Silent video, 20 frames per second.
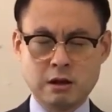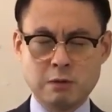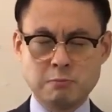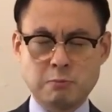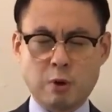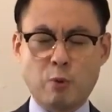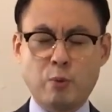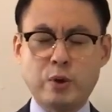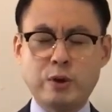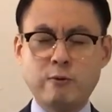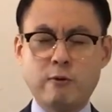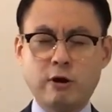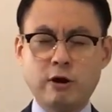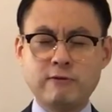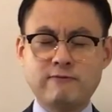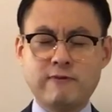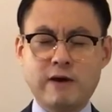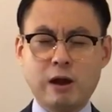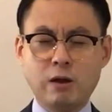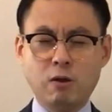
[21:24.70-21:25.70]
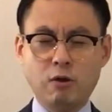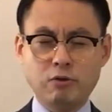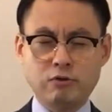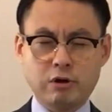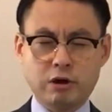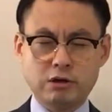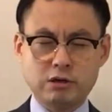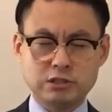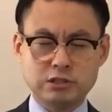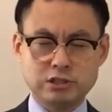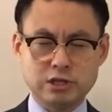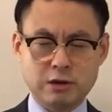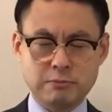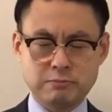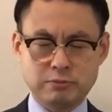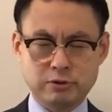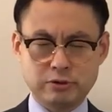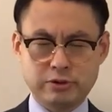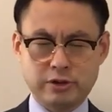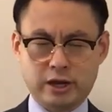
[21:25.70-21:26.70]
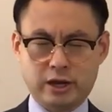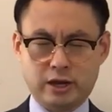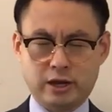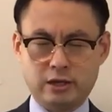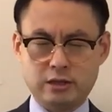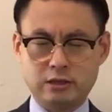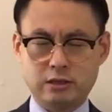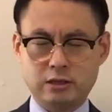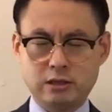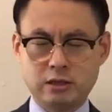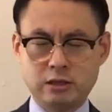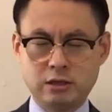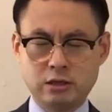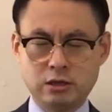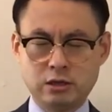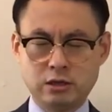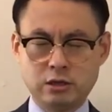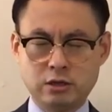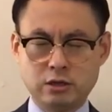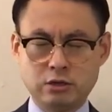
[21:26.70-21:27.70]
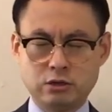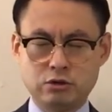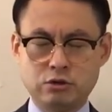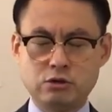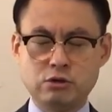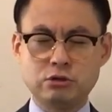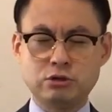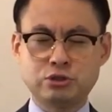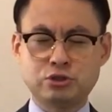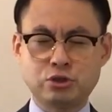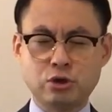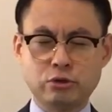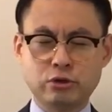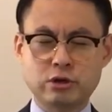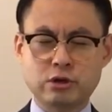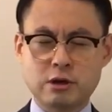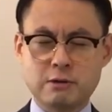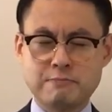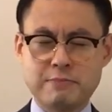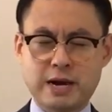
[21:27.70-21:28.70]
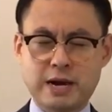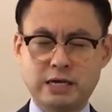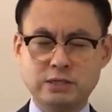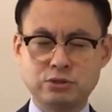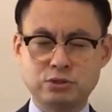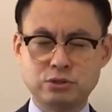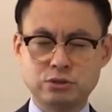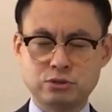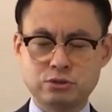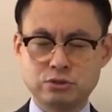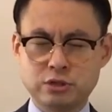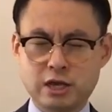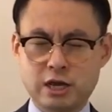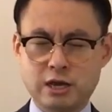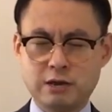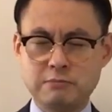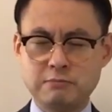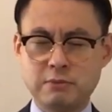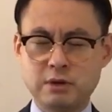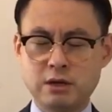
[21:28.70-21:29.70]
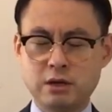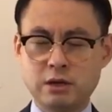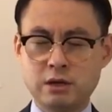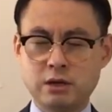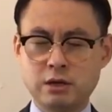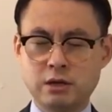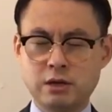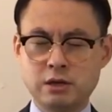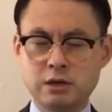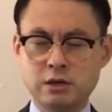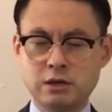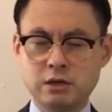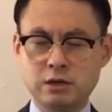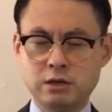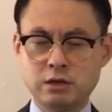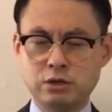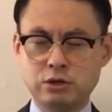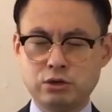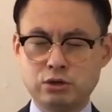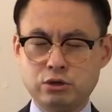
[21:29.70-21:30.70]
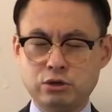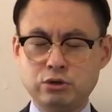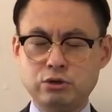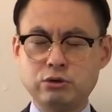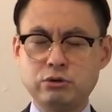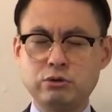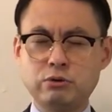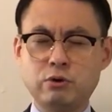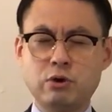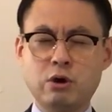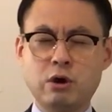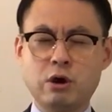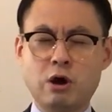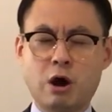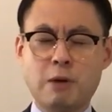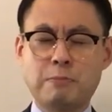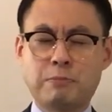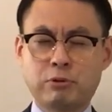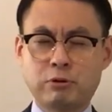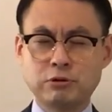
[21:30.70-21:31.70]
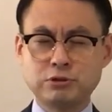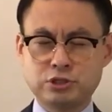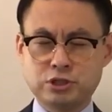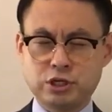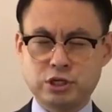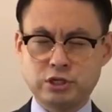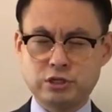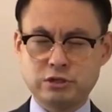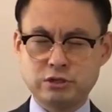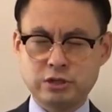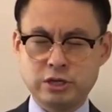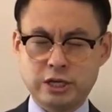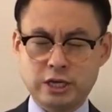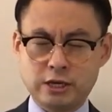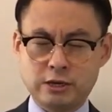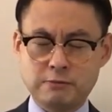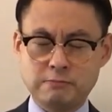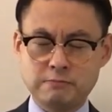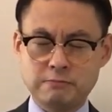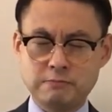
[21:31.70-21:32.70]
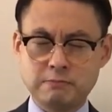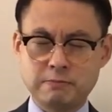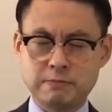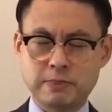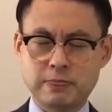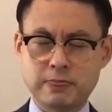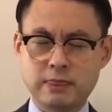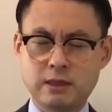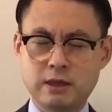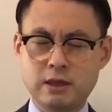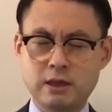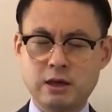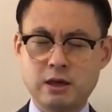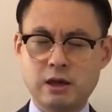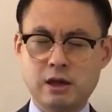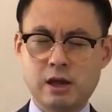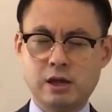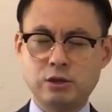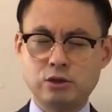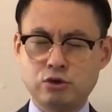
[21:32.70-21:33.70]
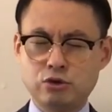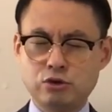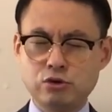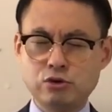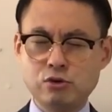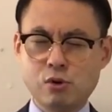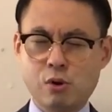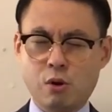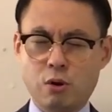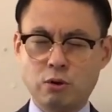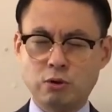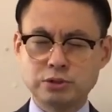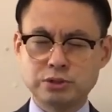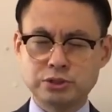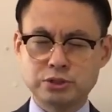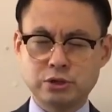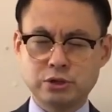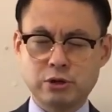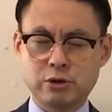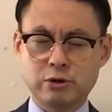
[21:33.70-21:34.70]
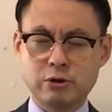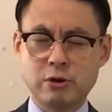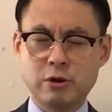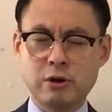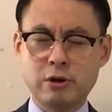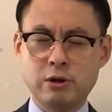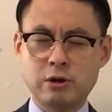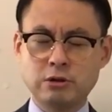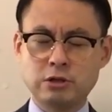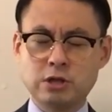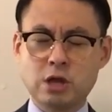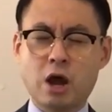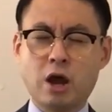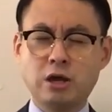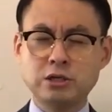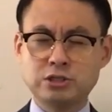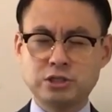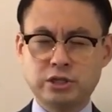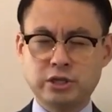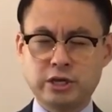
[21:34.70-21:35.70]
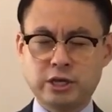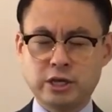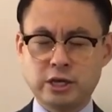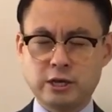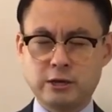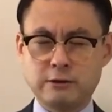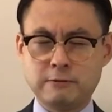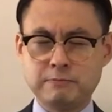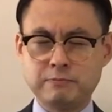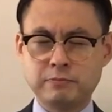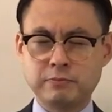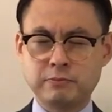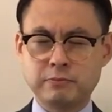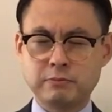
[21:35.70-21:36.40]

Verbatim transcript: But we want to follow your example that you showed compassion to them, you approached him, and you also touched him.